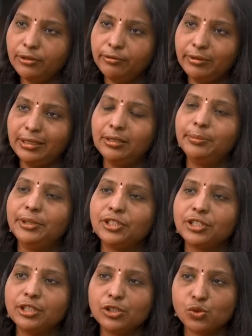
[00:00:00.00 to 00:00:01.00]
When the
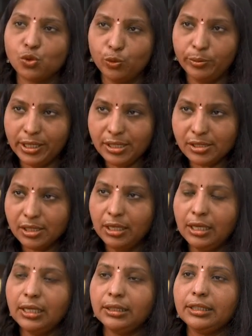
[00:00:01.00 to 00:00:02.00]
patient is obese,
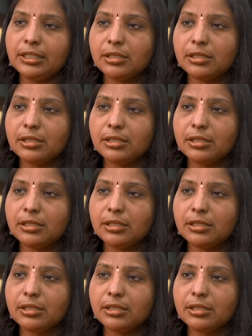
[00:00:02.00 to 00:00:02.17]
there is